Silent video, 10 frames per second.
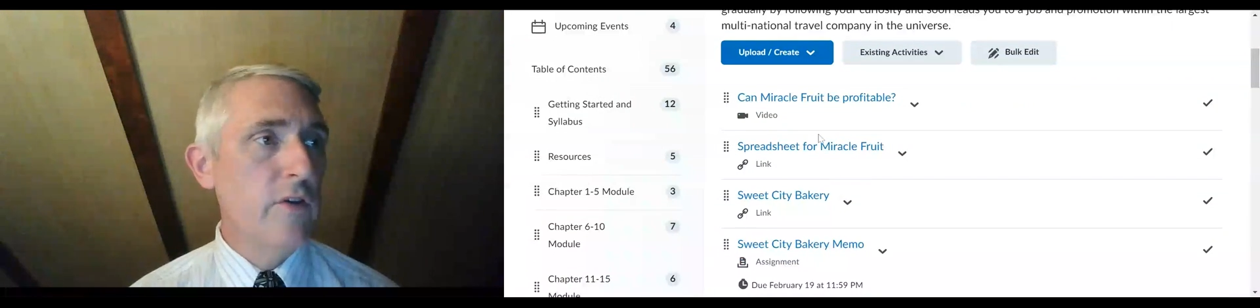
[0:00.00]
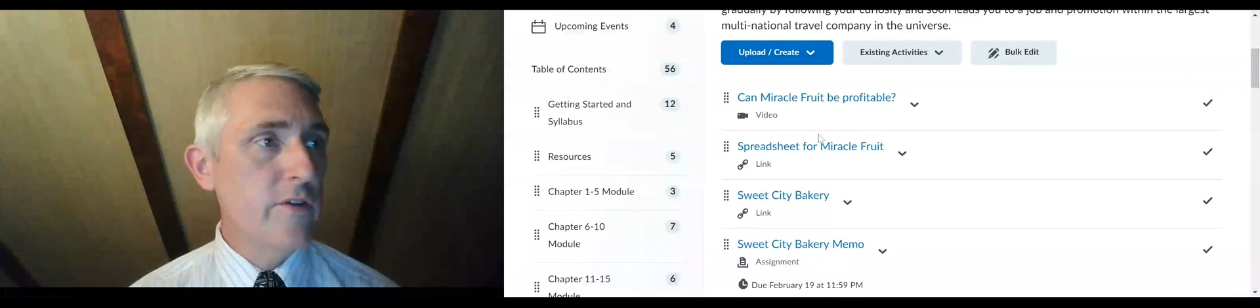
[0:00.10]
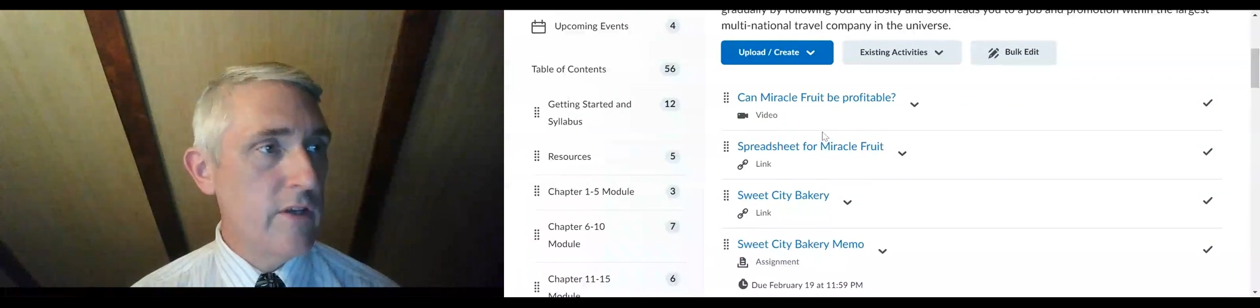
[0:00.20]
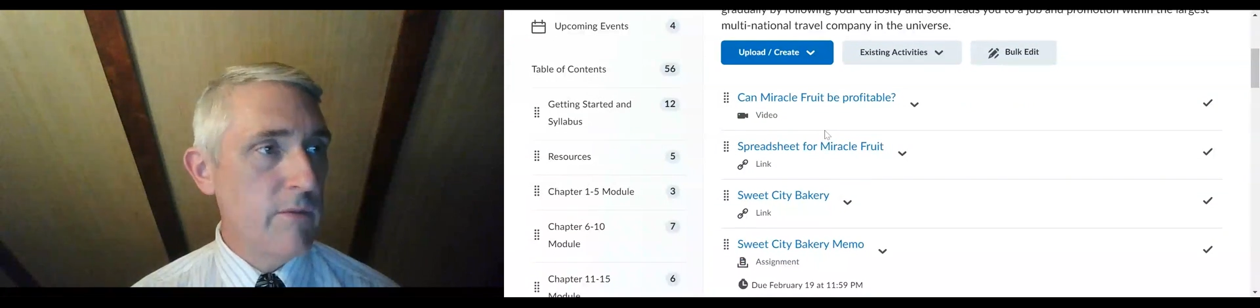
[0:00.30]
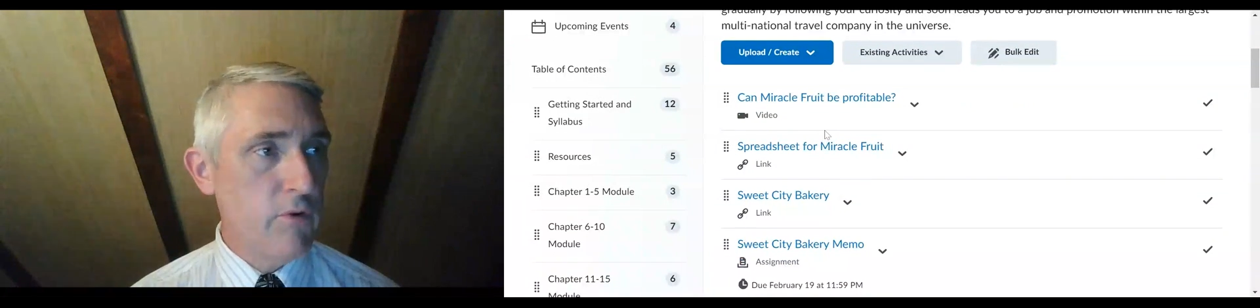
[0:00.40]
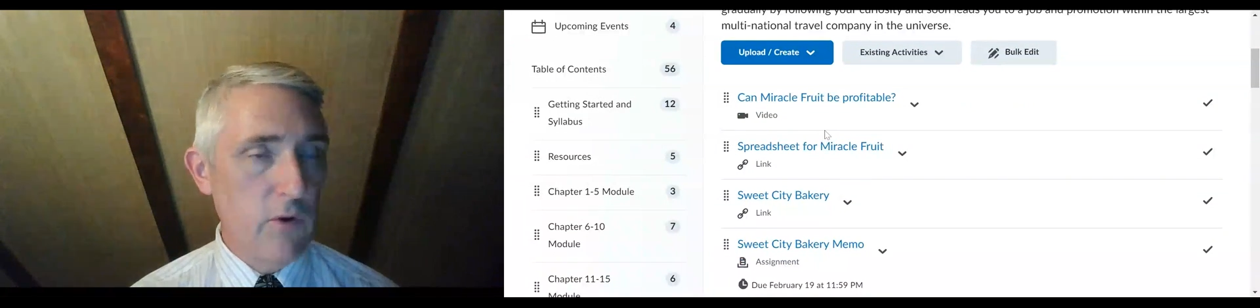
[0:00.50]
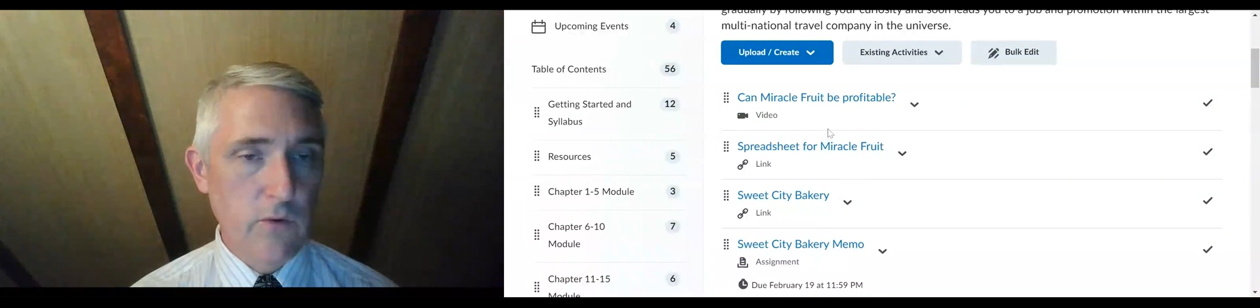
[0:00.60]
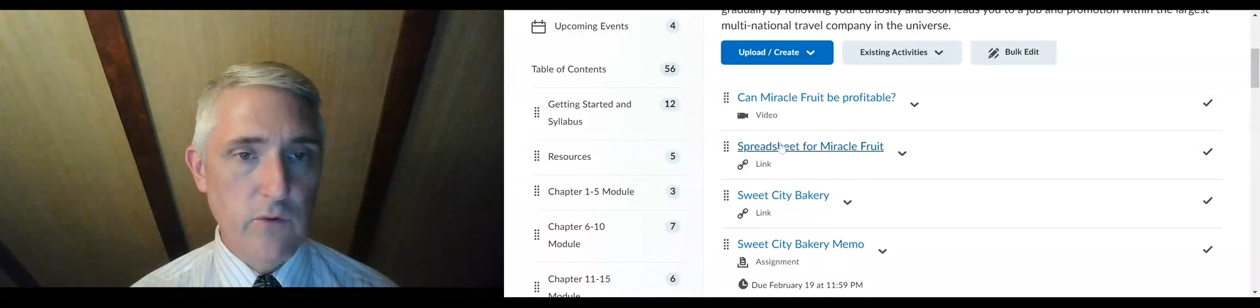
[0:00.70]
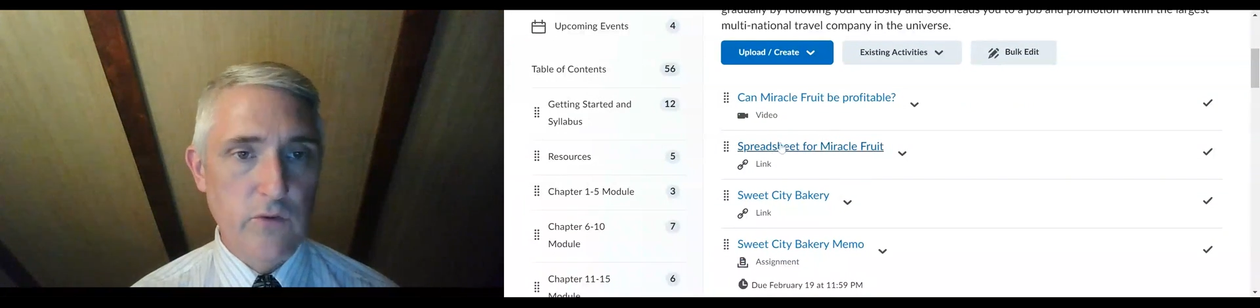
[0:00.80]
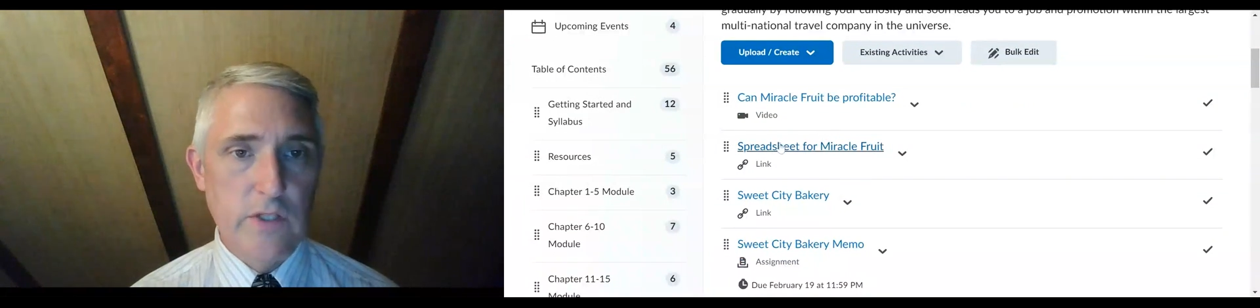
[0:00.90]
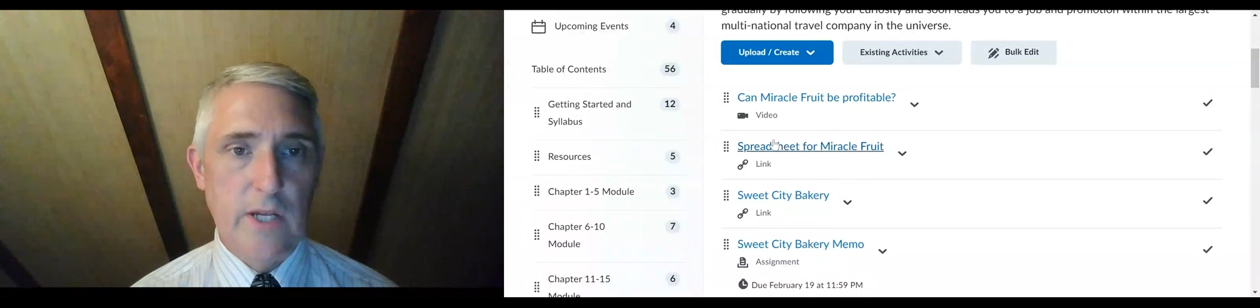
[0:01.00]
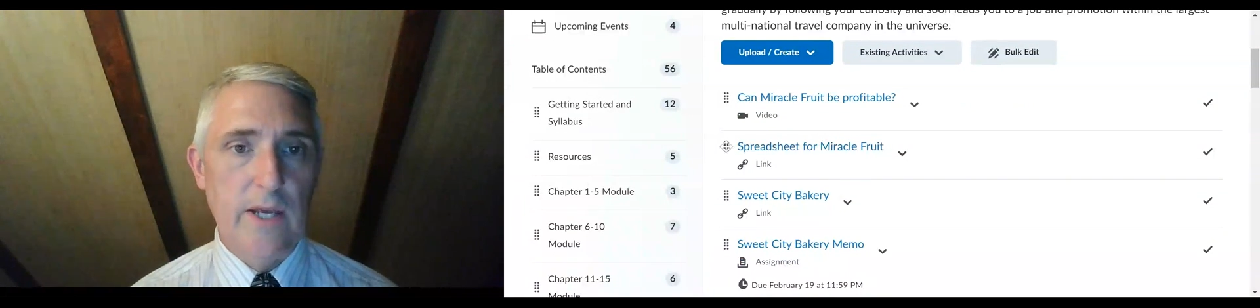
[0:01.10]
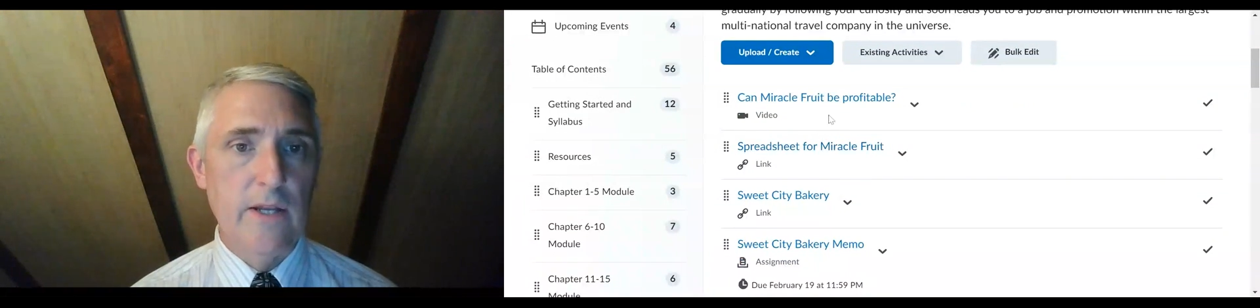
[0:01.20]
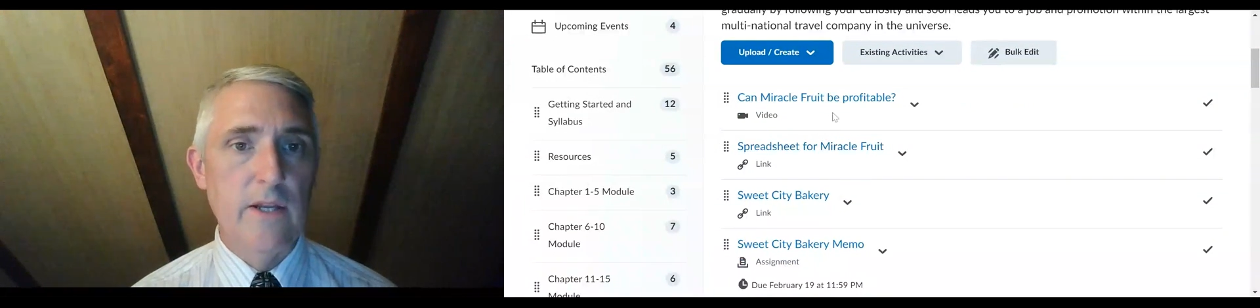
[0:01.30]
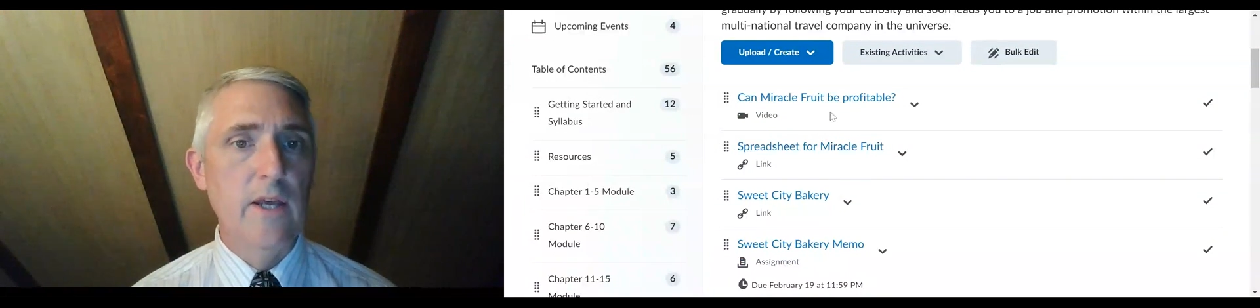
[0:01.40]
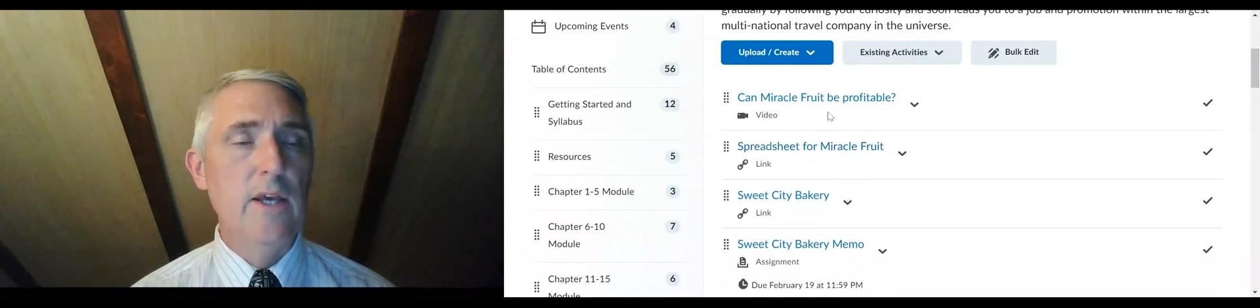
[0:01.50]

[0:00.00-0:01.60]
visit a produce stand